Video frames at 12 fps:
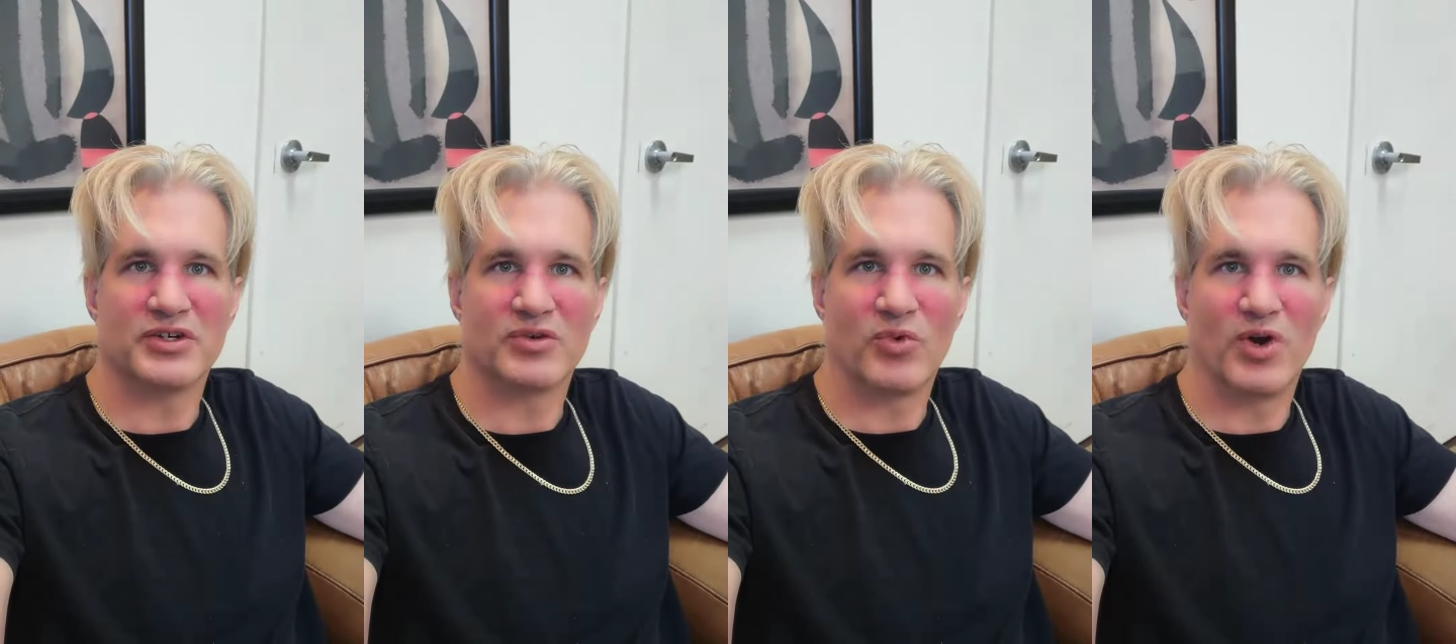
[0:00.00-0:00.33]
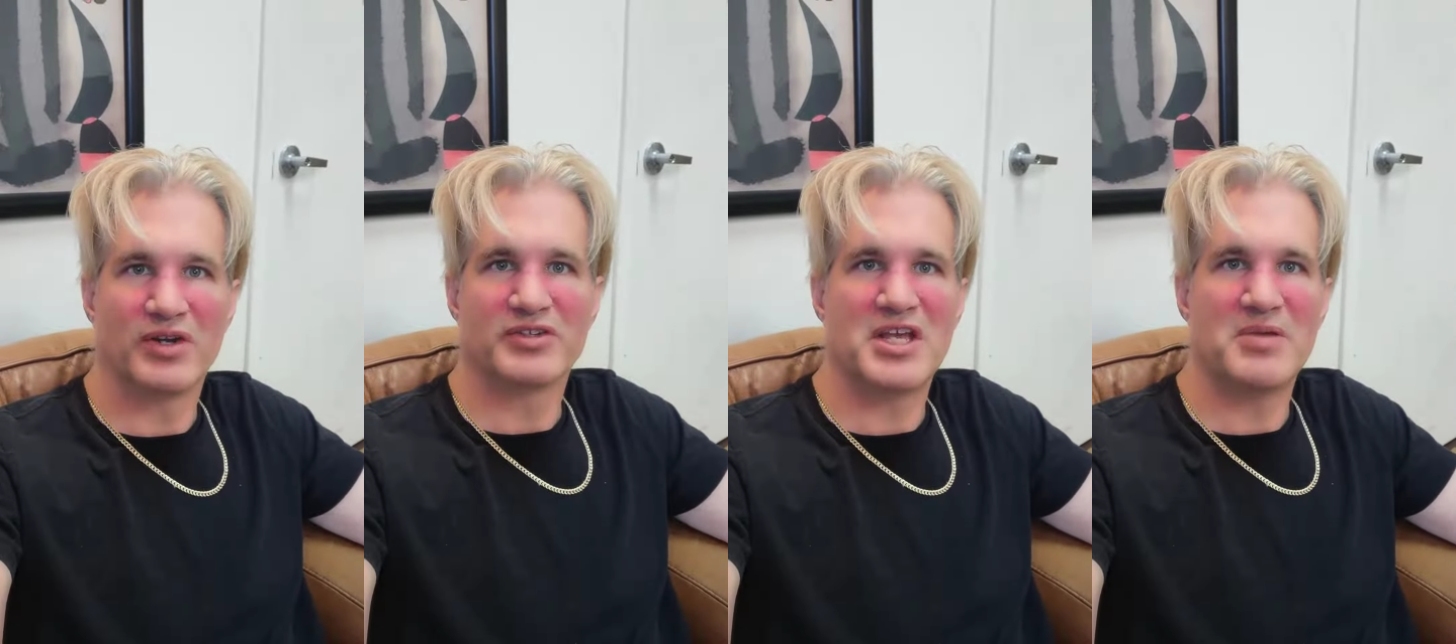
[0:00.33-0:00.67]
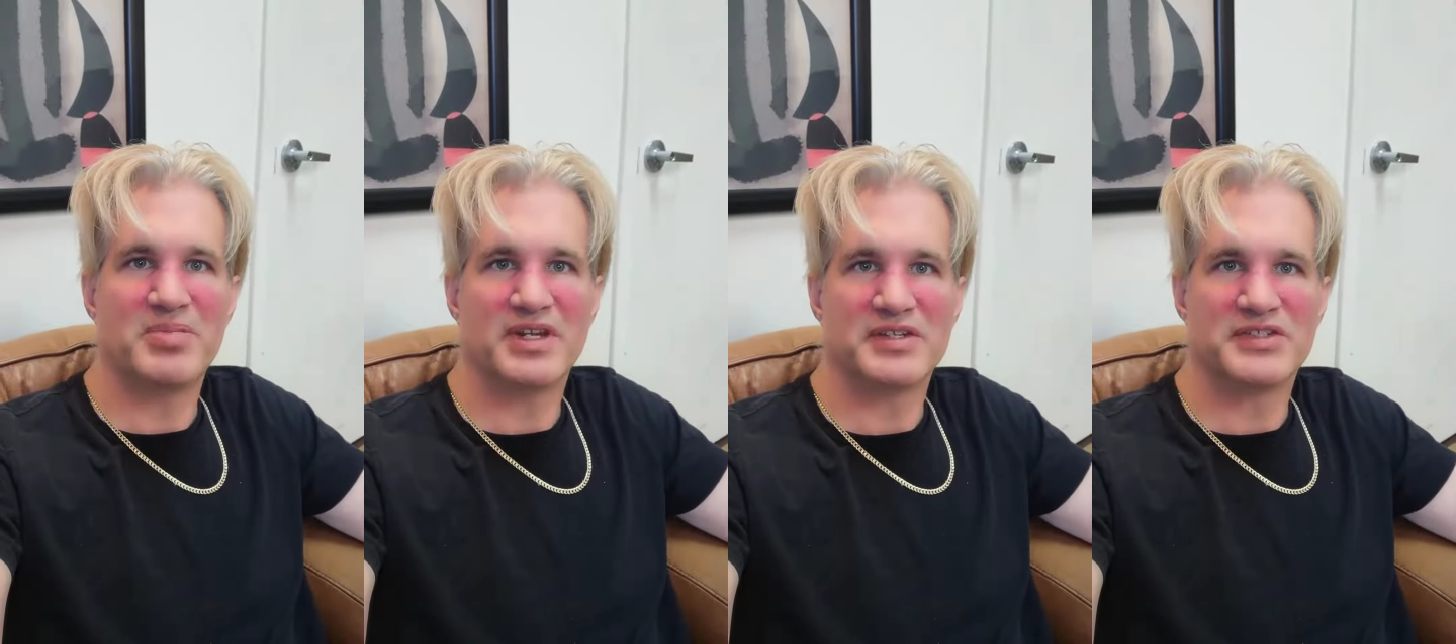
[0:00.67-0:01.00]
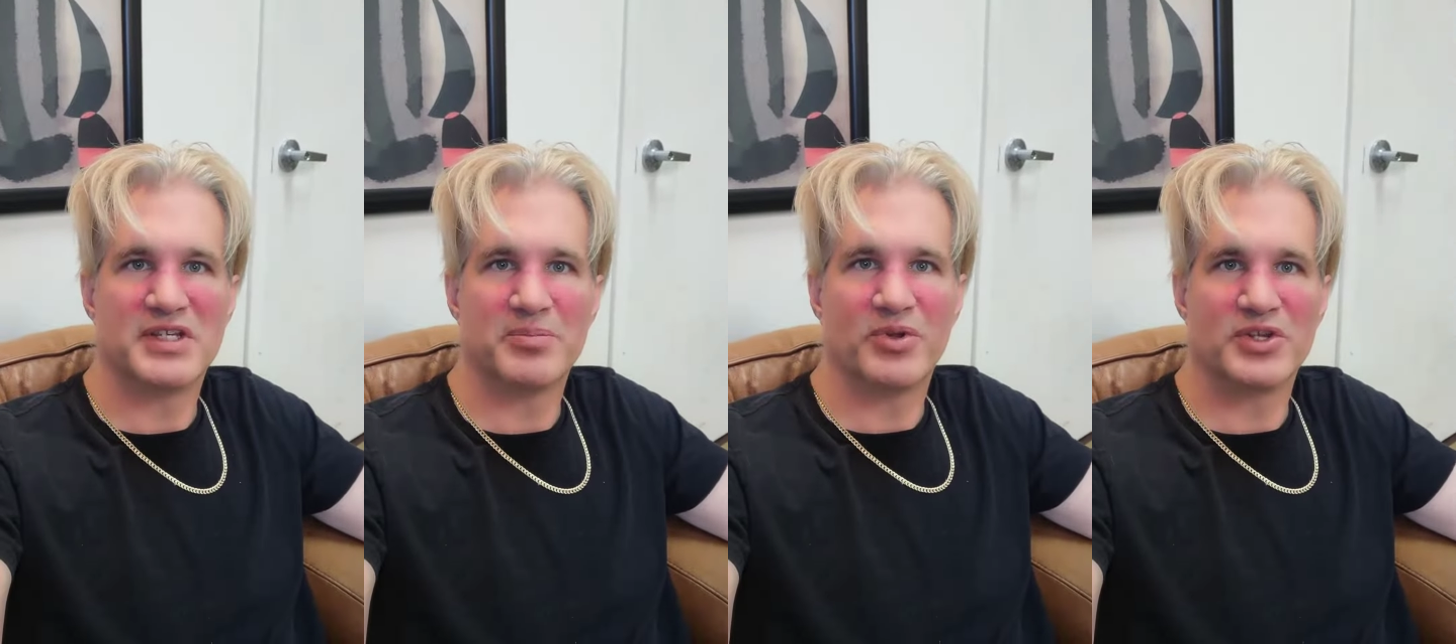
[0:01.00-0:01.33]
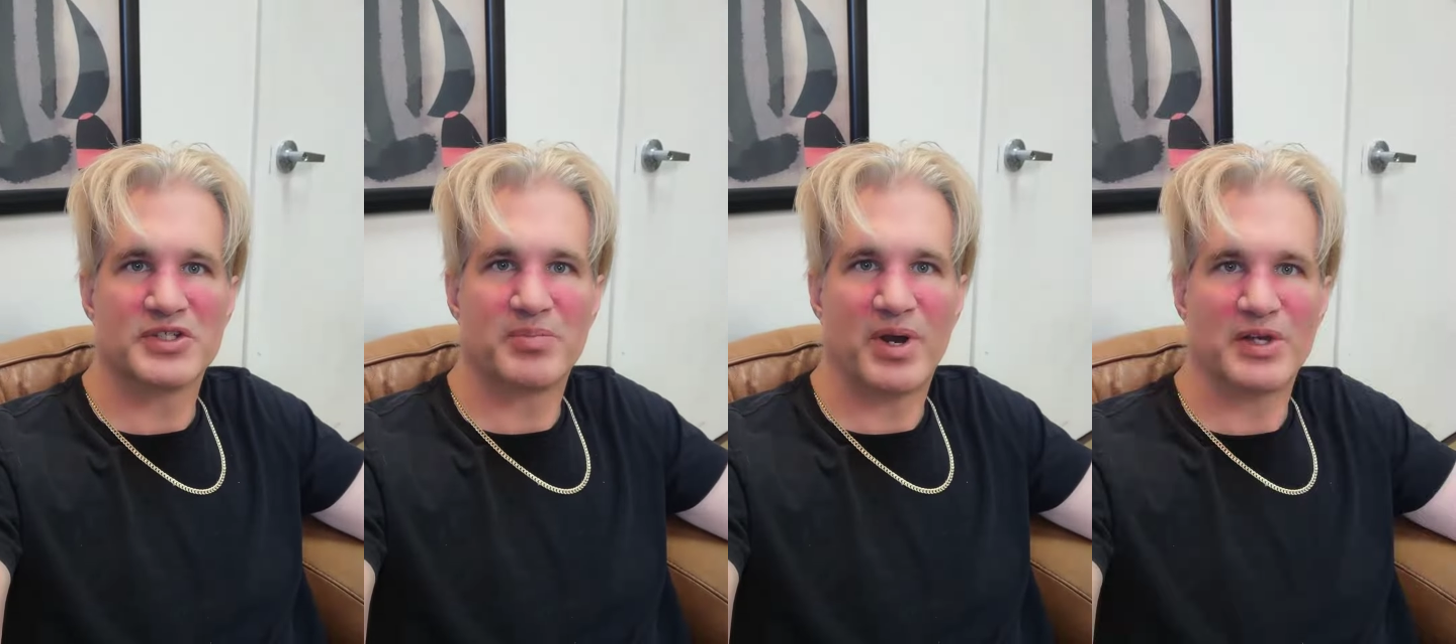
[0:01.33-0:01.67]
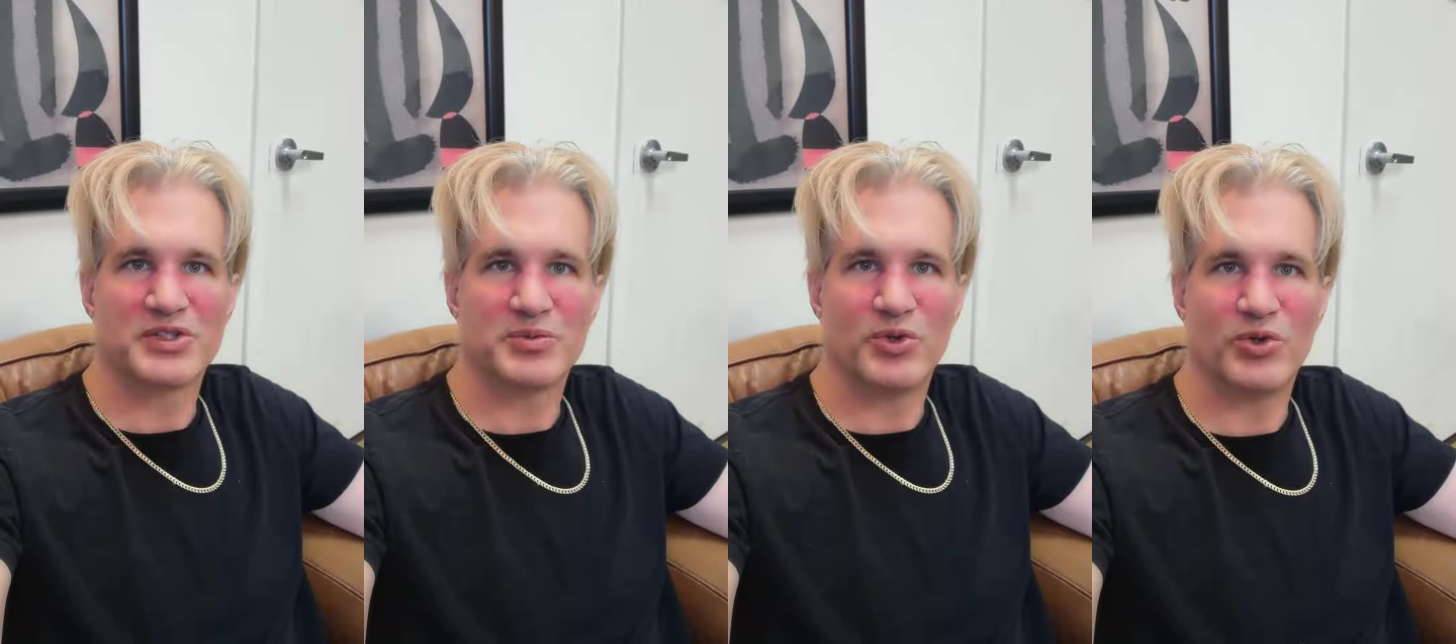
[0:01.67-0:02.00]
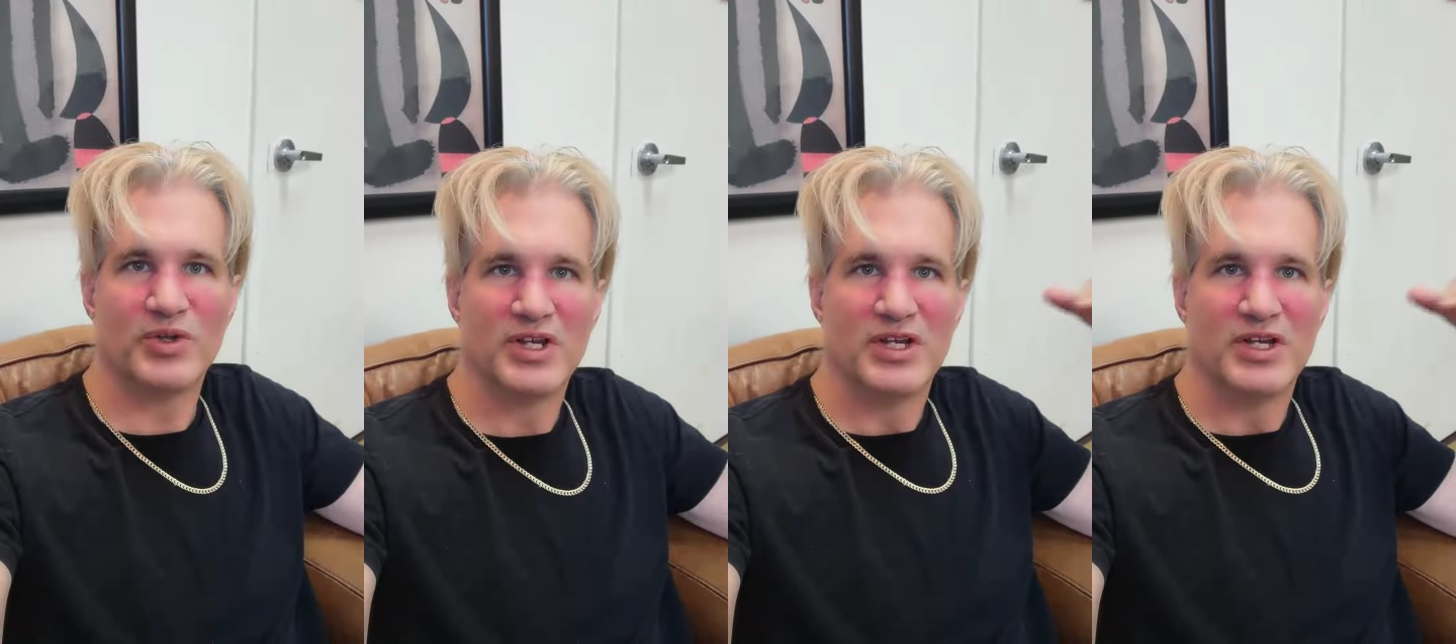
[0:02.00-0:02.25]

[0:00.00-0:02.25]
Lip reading: One, keep it as simple as possible.